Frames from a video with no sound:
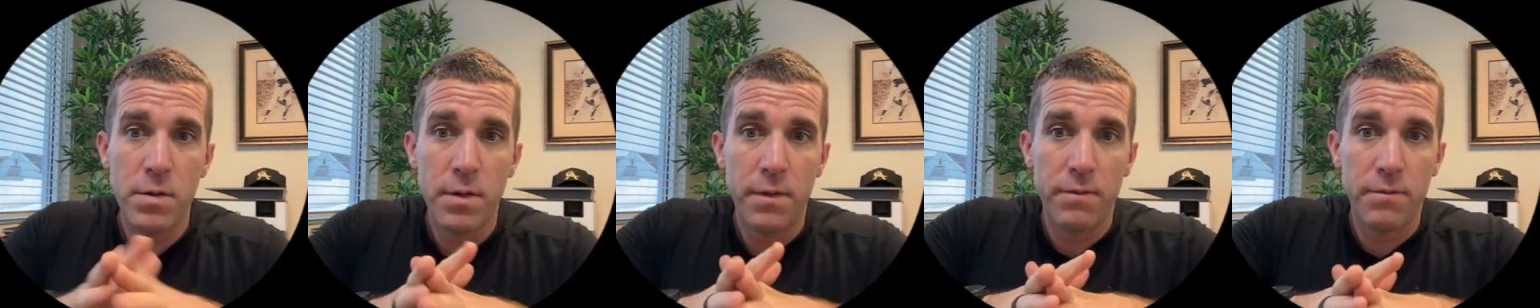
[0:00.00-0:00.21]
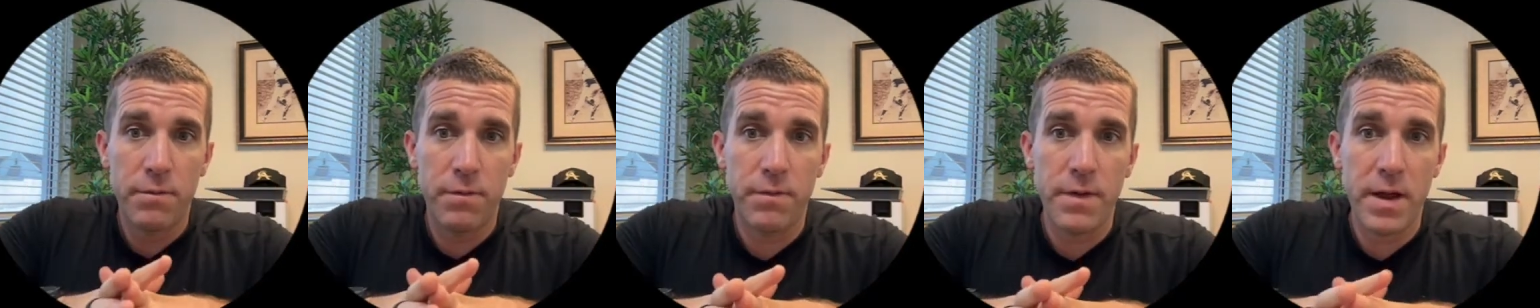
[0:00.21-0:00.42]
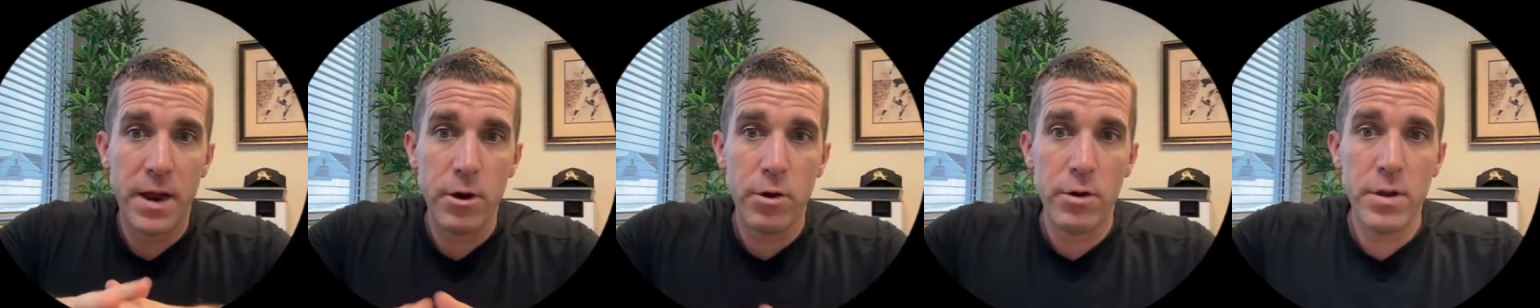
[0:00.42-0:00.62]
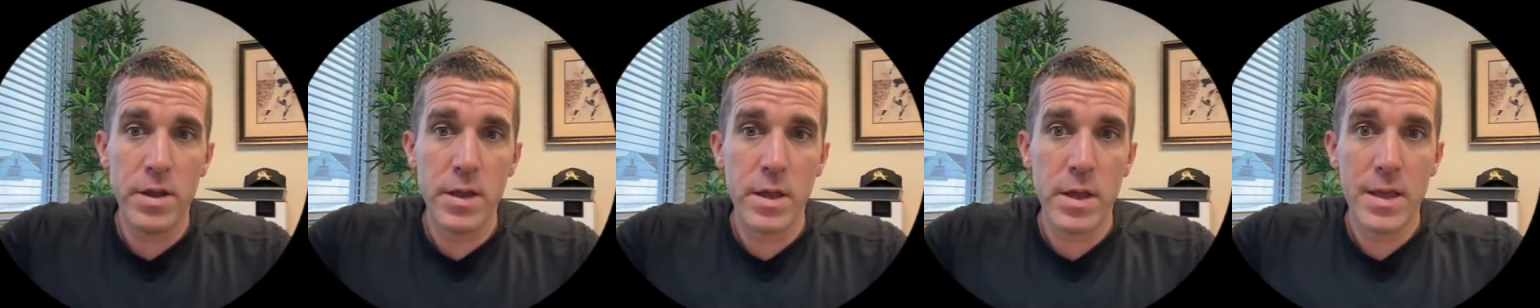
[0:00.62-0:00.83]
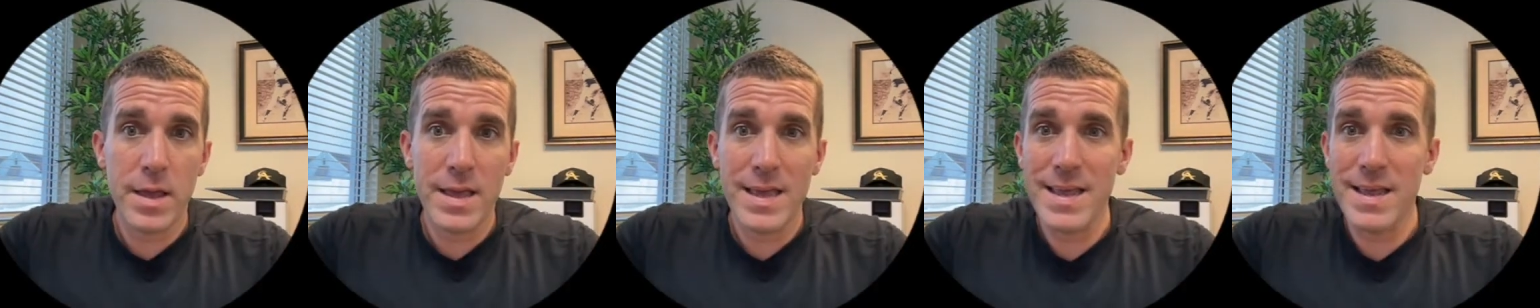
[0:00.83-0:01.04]
very
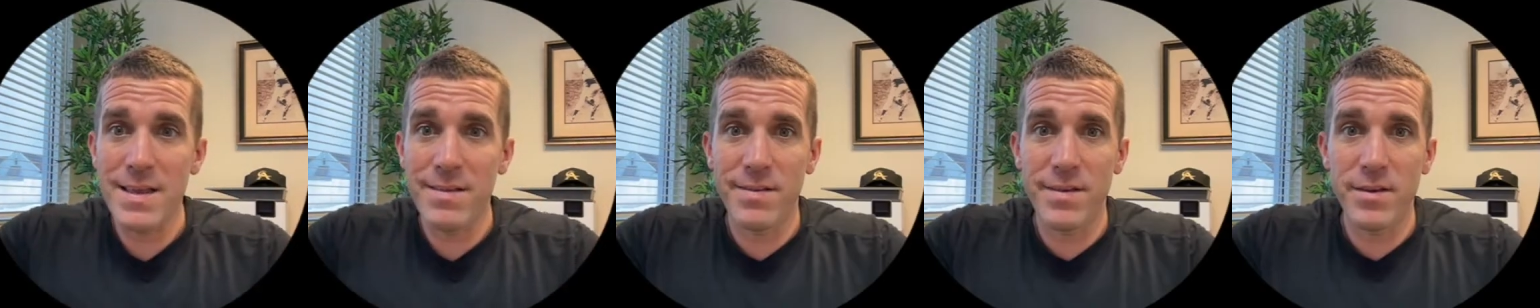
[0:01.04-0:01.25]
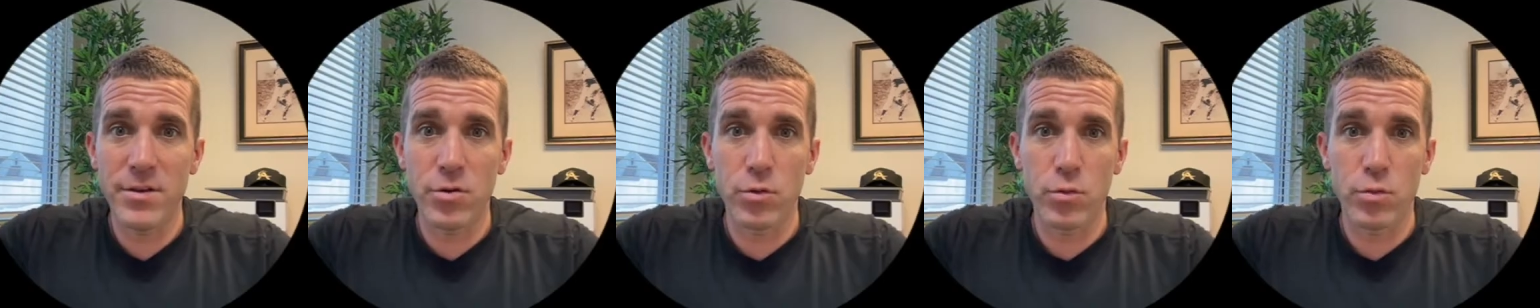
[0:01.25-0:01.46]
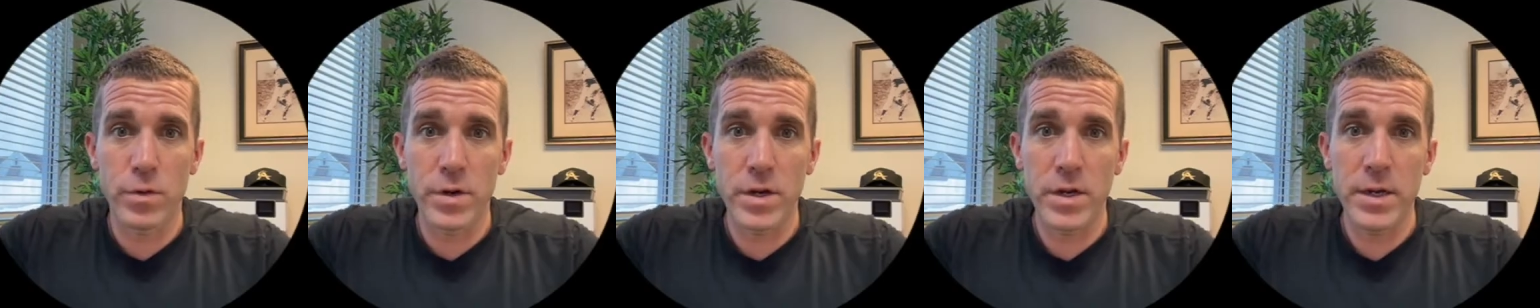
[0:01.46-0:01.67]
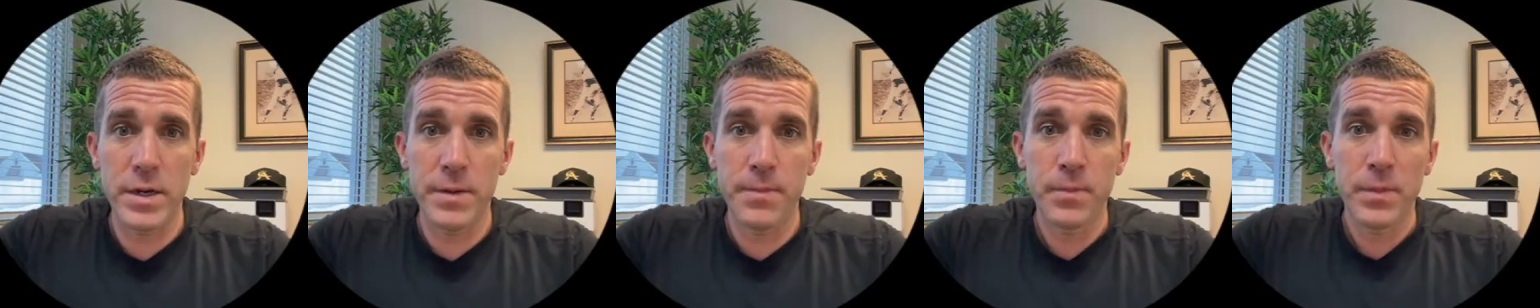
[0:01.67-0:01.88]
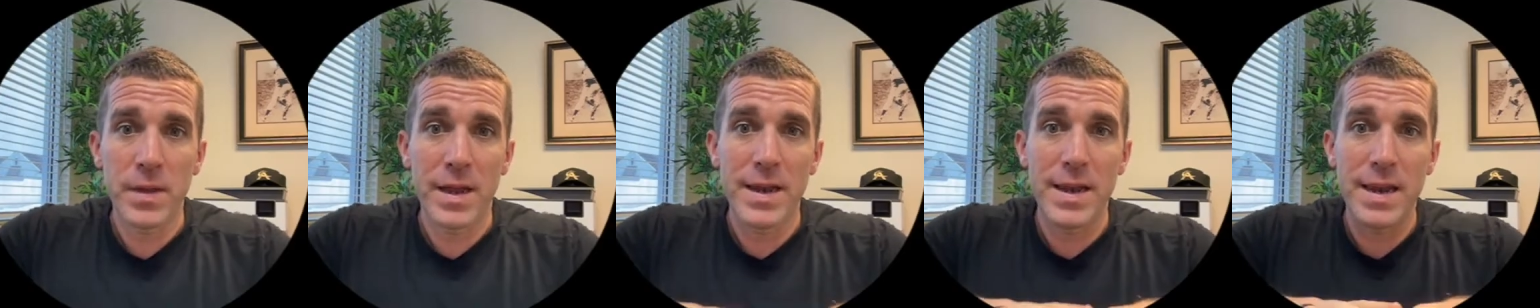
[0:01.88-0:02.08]
easy to read,
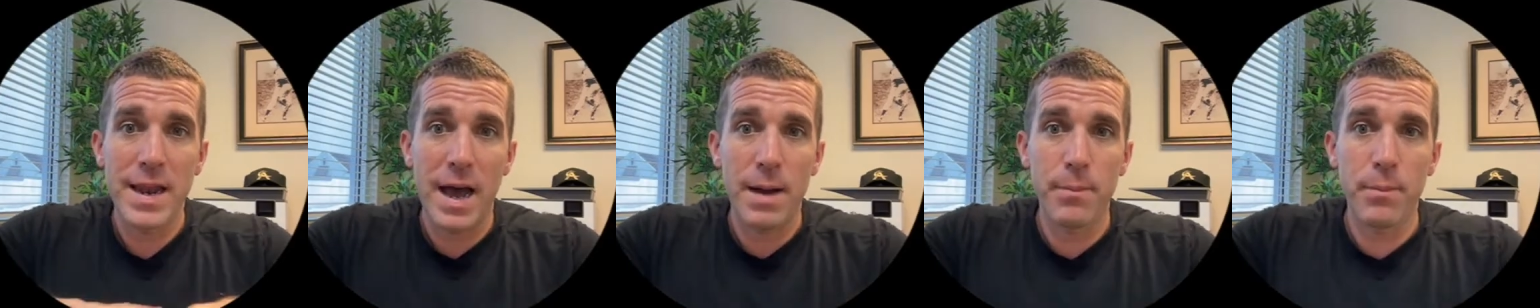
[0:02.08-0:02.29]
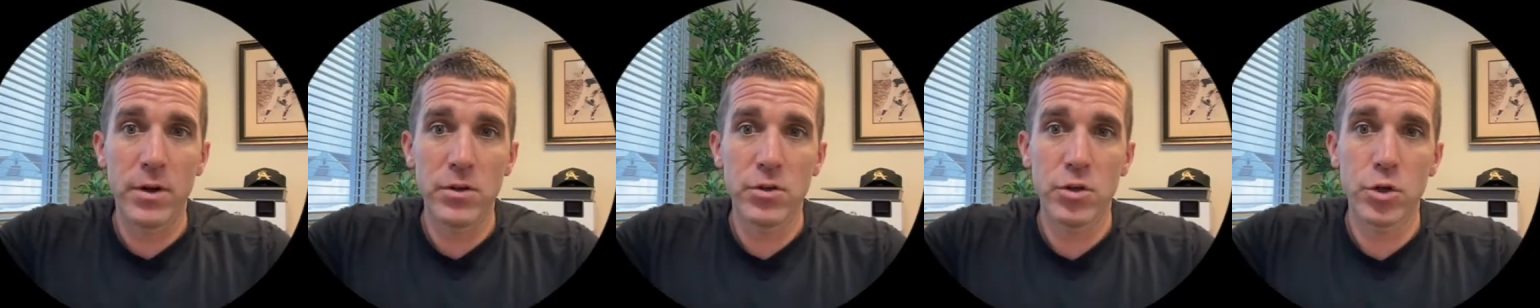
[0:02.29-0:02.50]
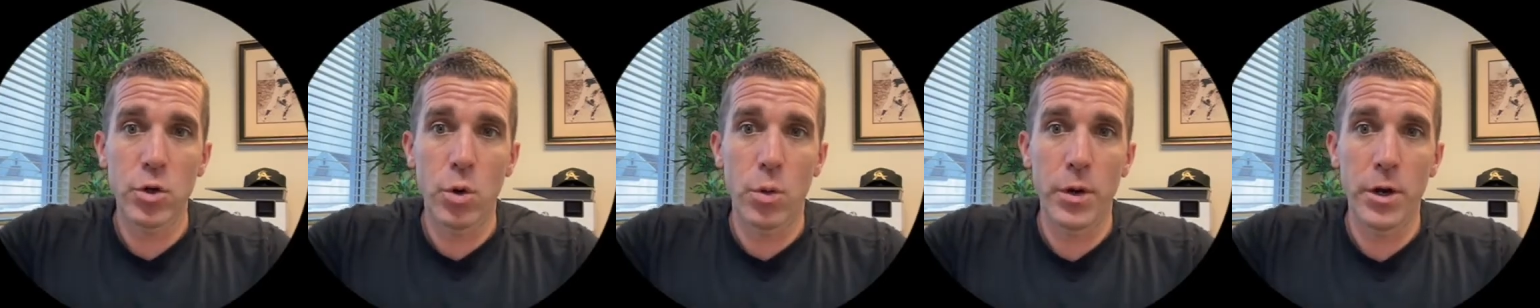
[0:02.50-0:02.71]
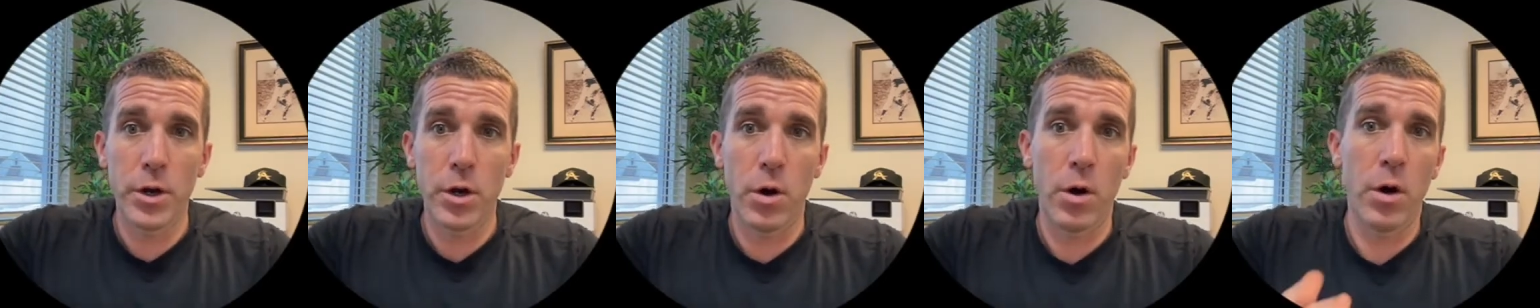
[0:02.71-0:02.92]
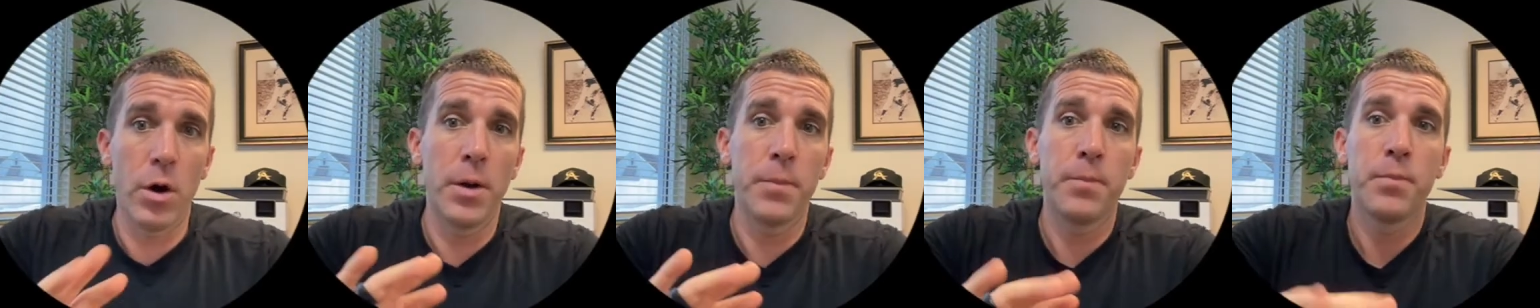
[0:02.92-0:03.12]
not much going
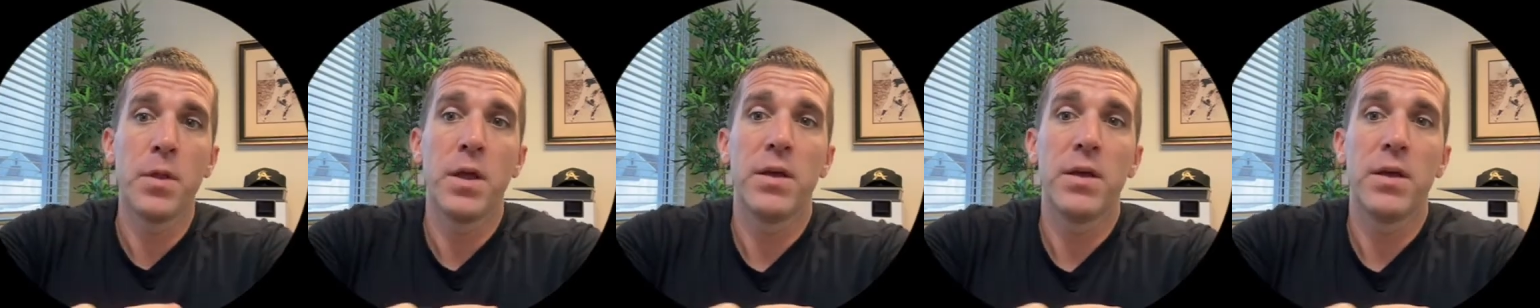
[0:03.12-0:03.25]
on.